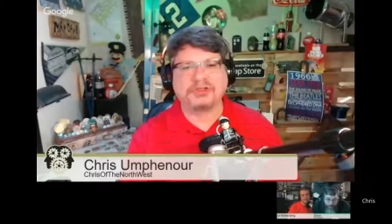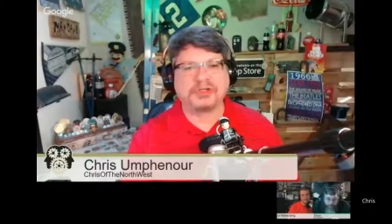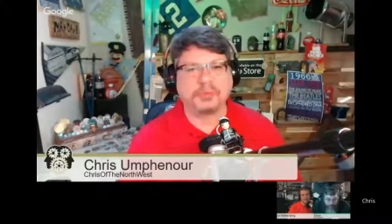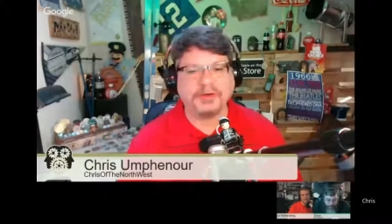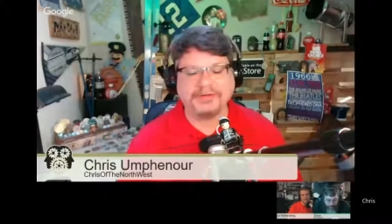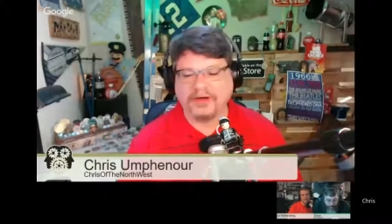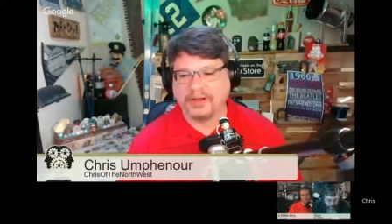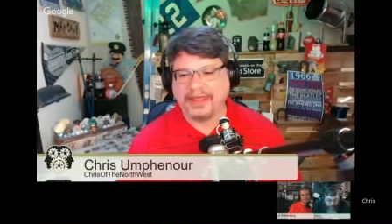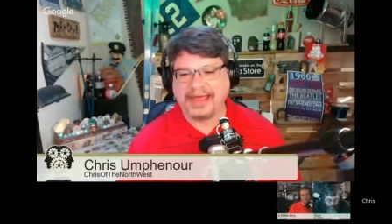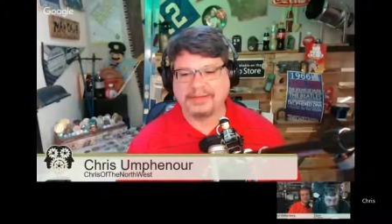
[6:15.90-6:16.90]
we've all
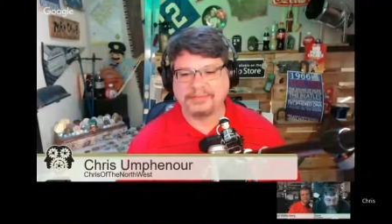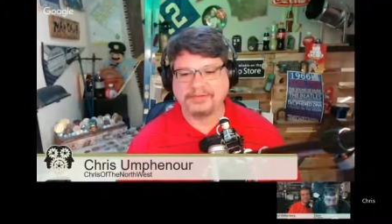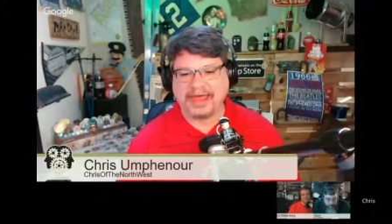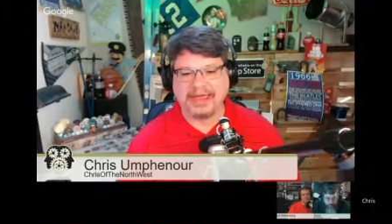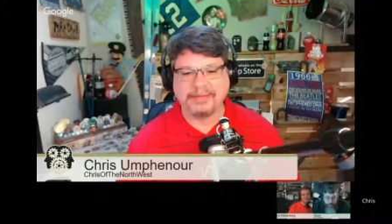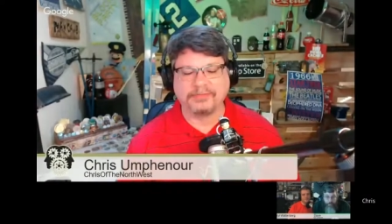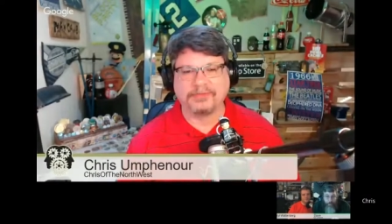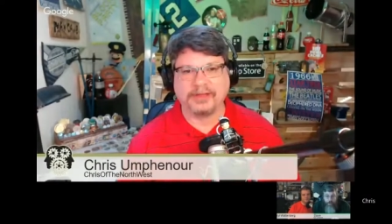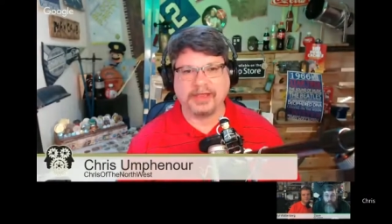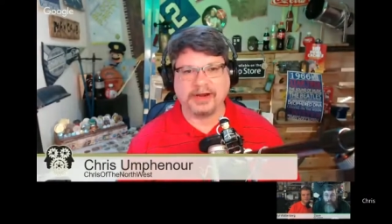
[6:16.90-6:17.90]
had times
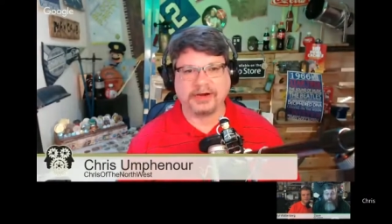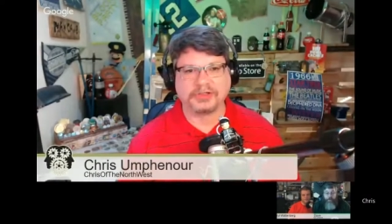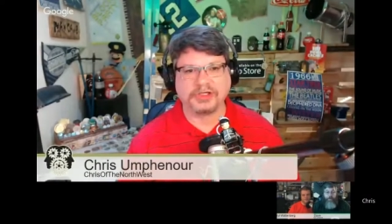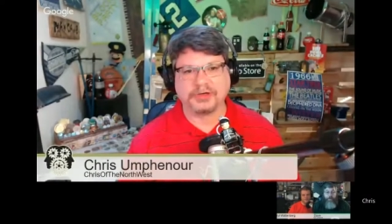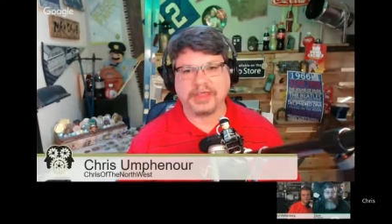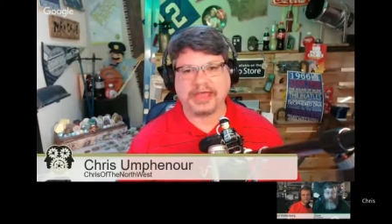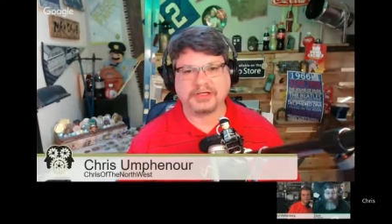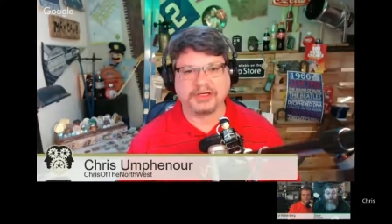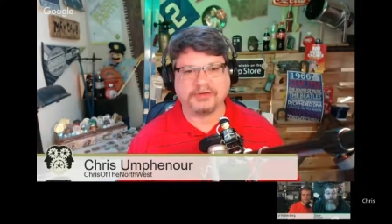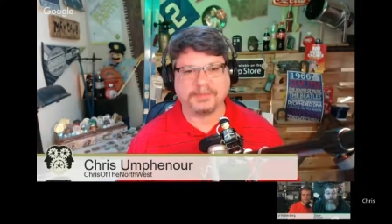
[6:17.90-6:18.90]
in our
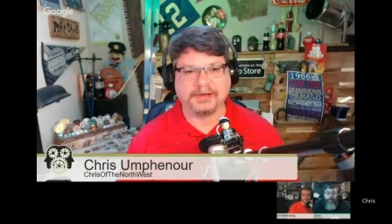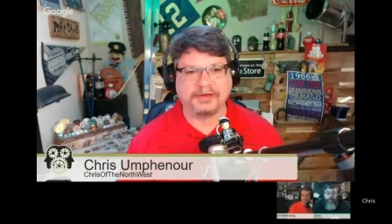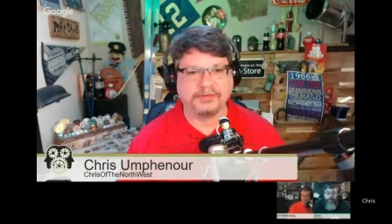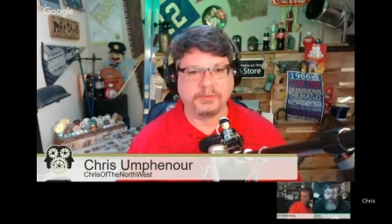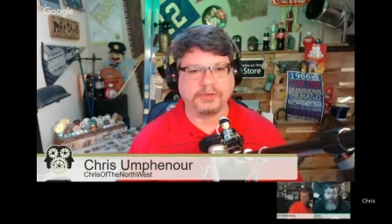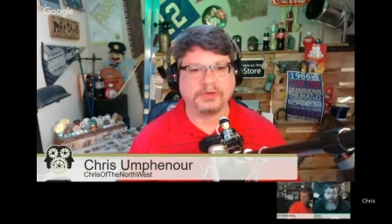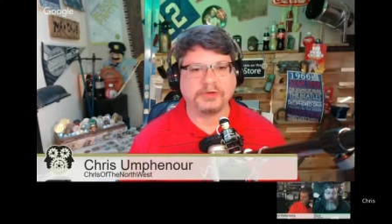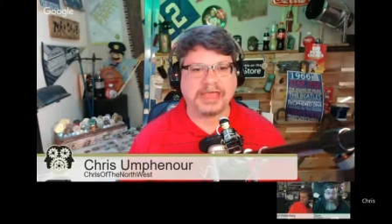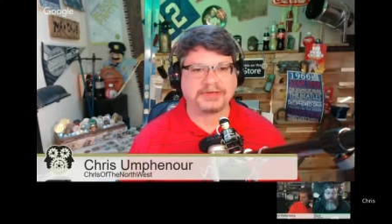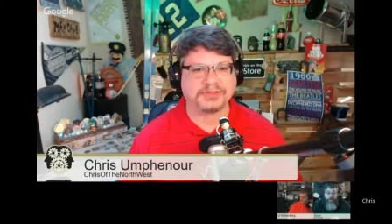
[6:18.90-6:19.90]
geocaching experience where the new
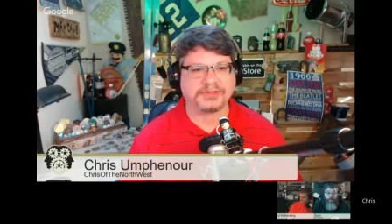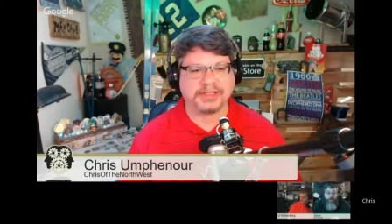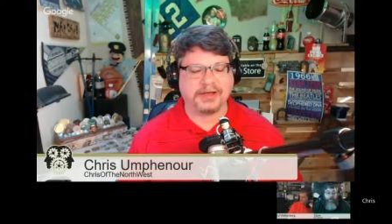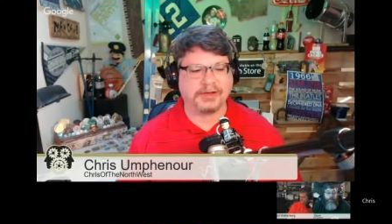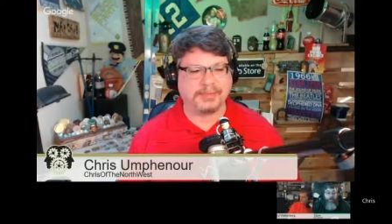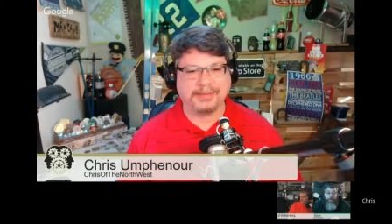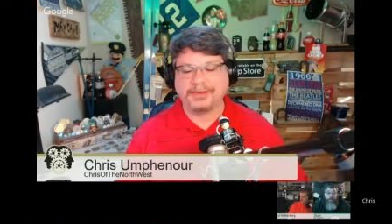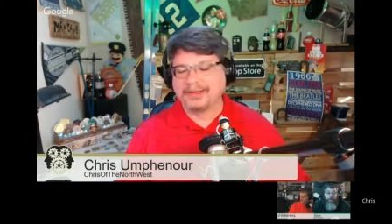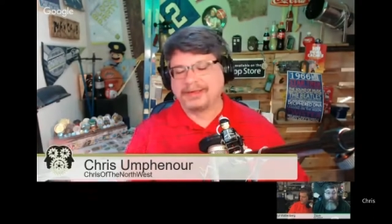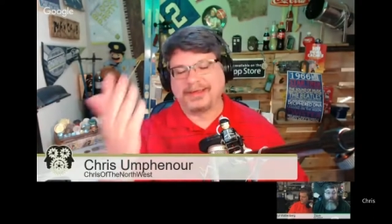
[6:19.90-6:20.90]
caches they all come up,
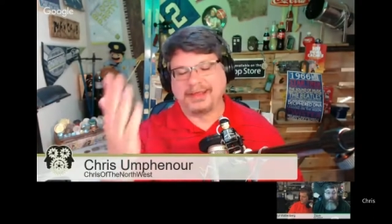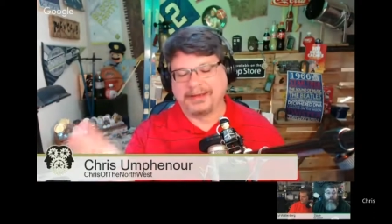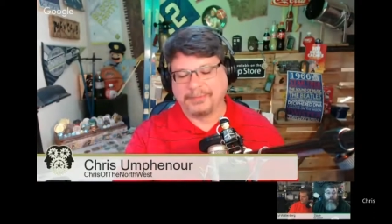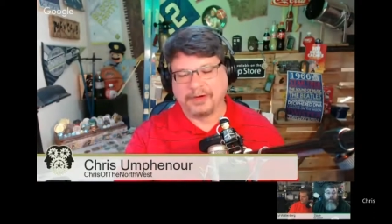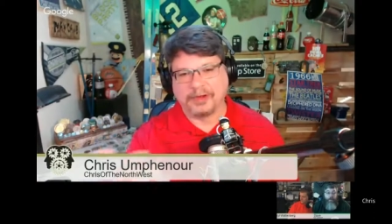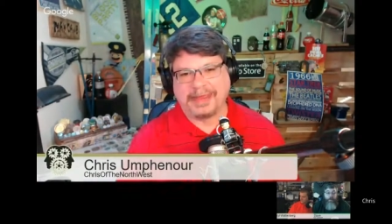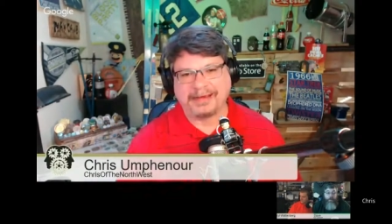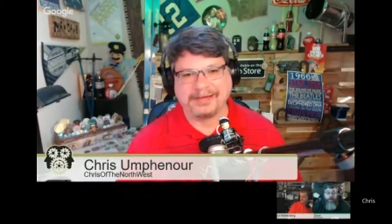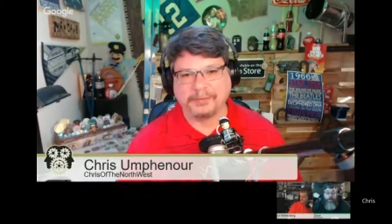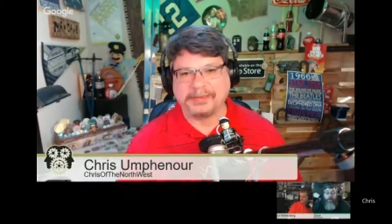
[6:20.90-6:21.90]
and I'm going to go back
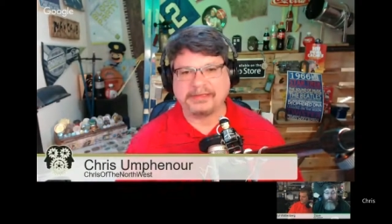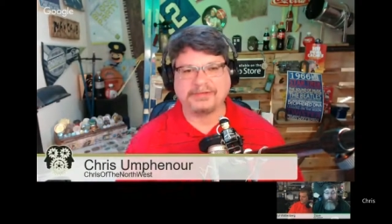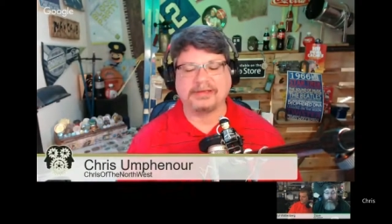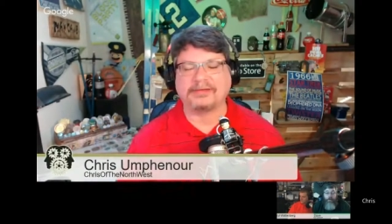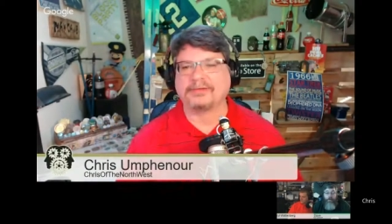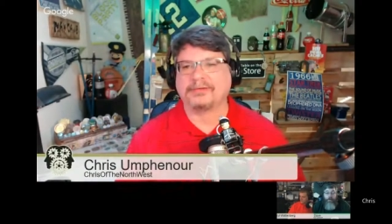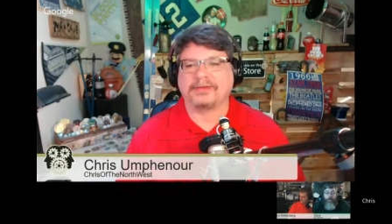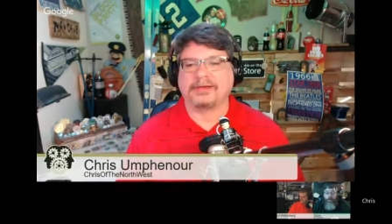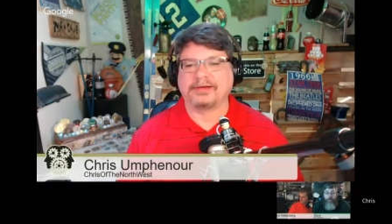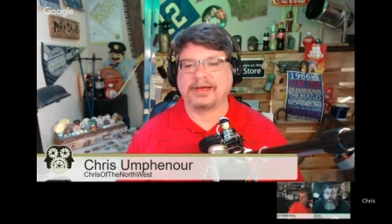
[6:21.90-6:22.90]
to
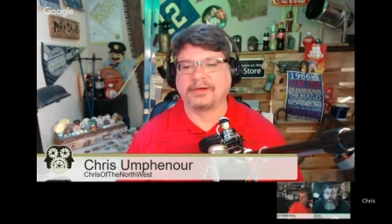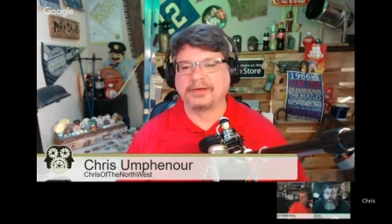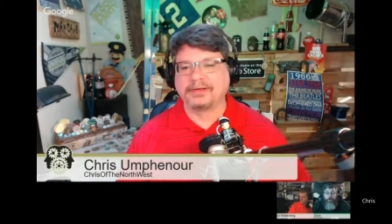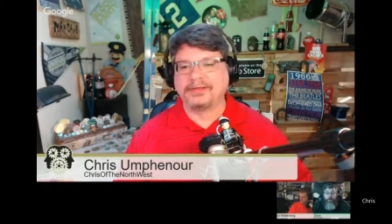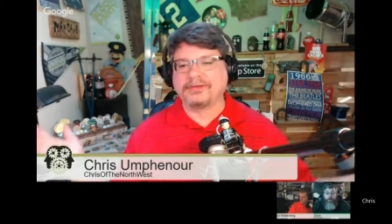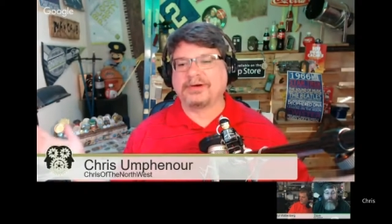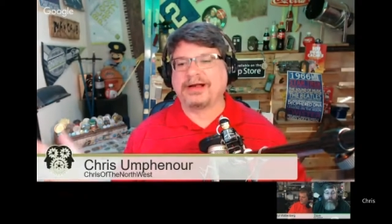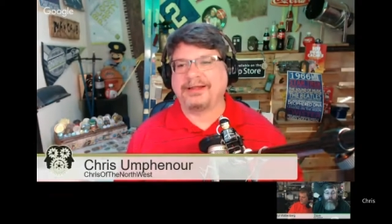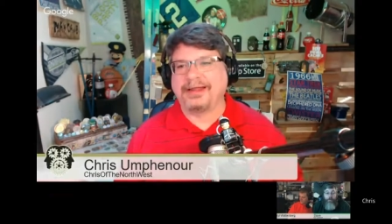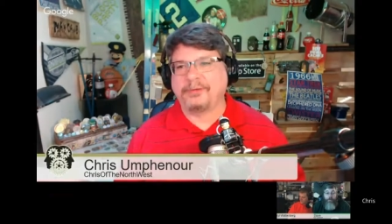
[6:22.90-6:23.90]
LPCs. These are
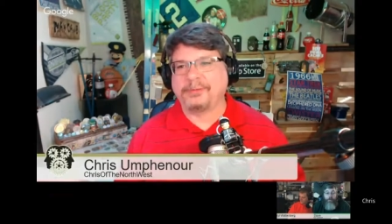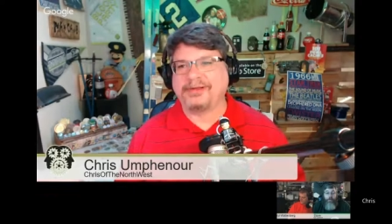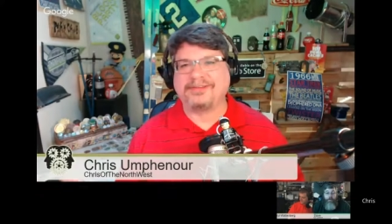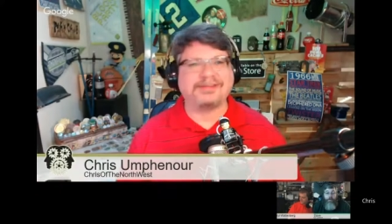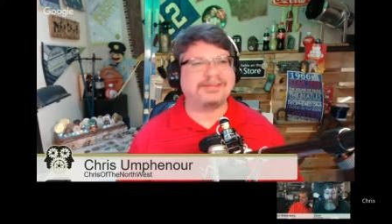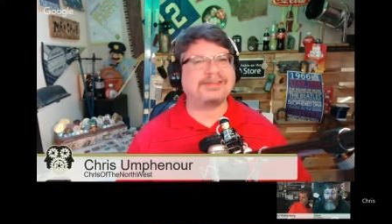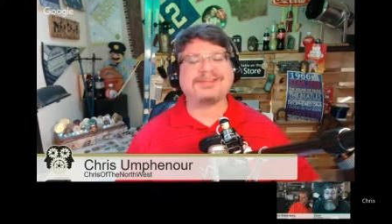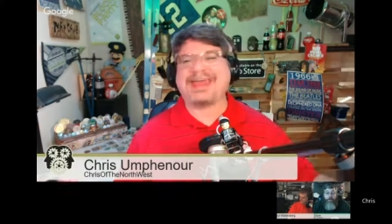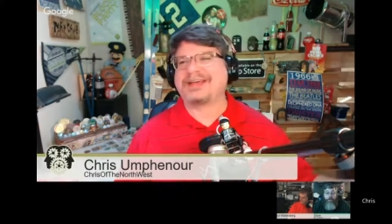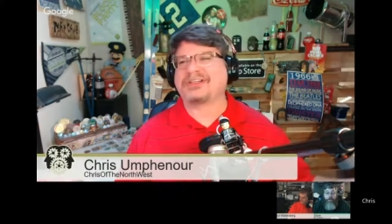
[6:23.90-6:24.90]
all LPCs. These
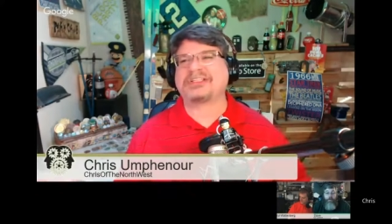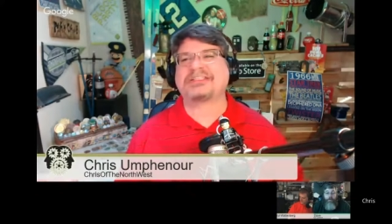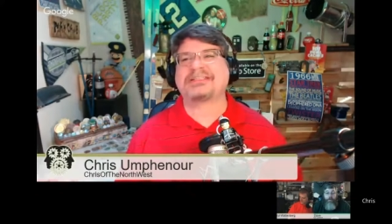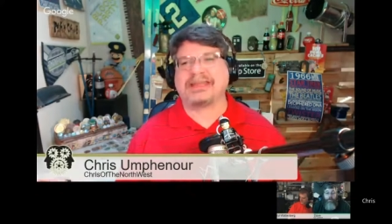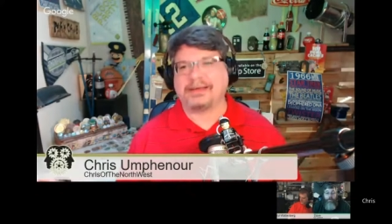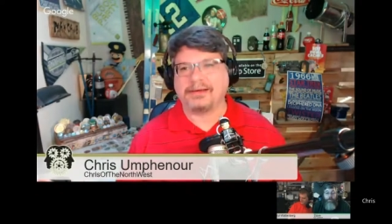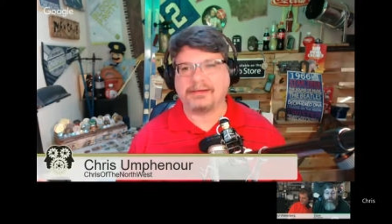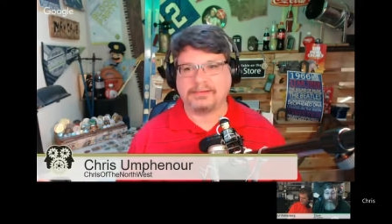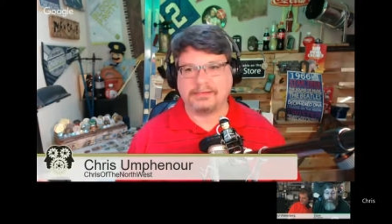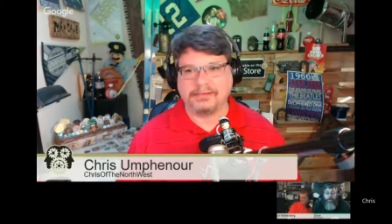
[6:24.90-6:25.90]
caches stink.
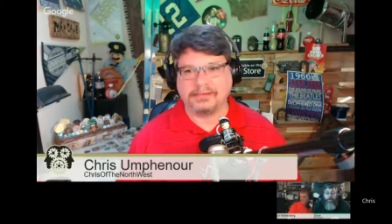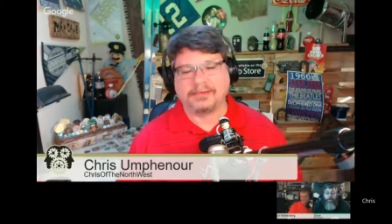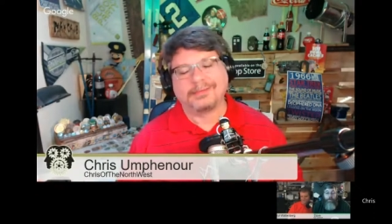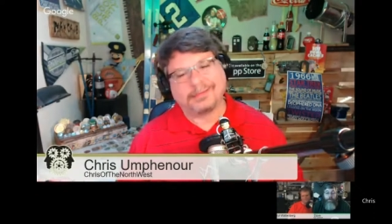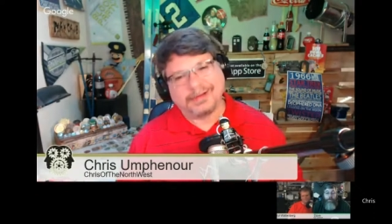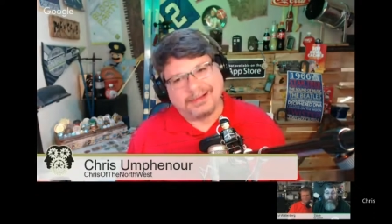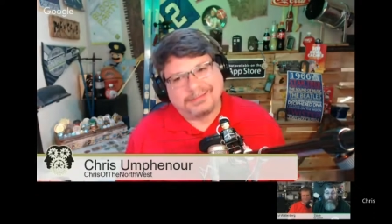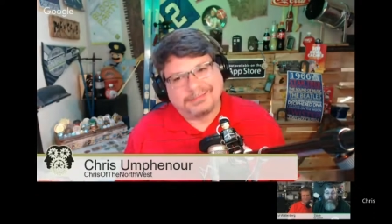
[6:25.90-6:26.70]
Well,